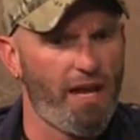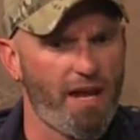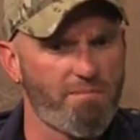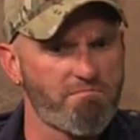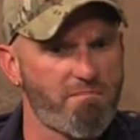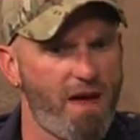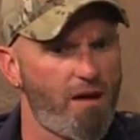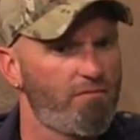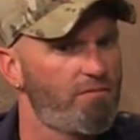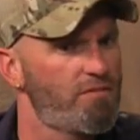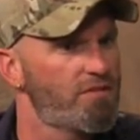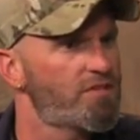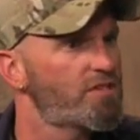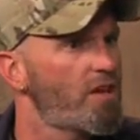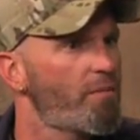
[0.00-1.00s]
a
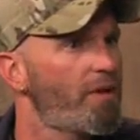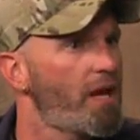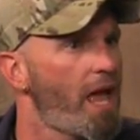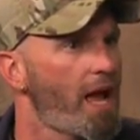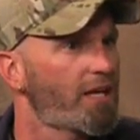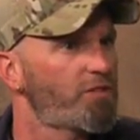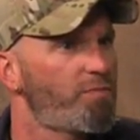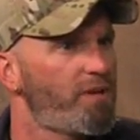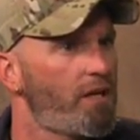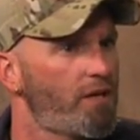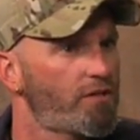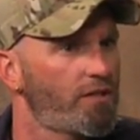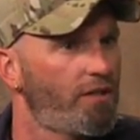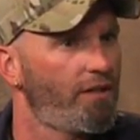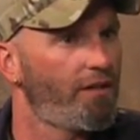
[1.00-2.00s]
mountain summit
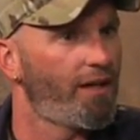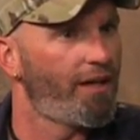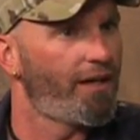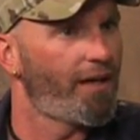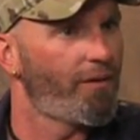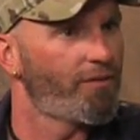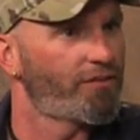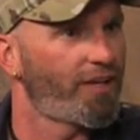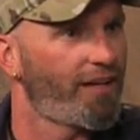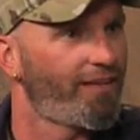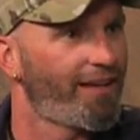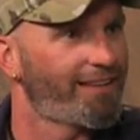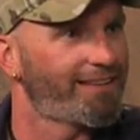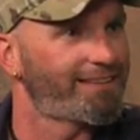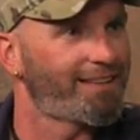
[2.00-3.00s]
expedition, and I was kind of
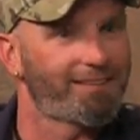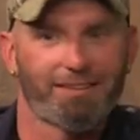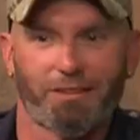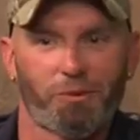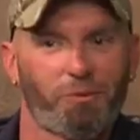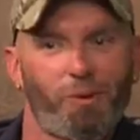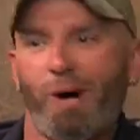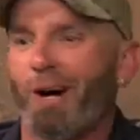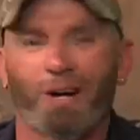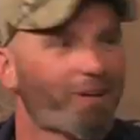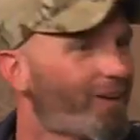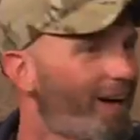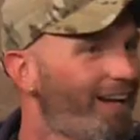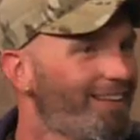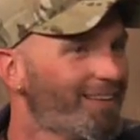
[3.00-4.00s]
like, that sounds like a
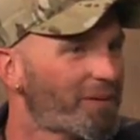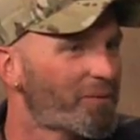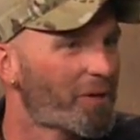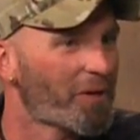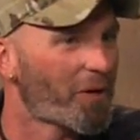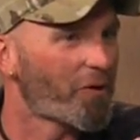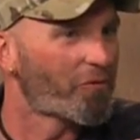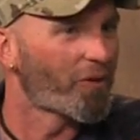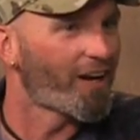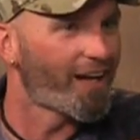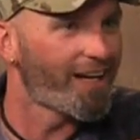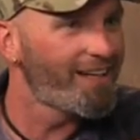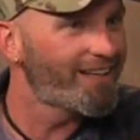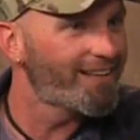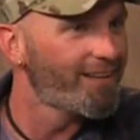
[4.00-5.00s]
walk, right? Like we're gonna go for a
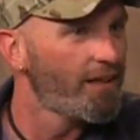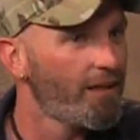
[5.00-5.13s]
hike.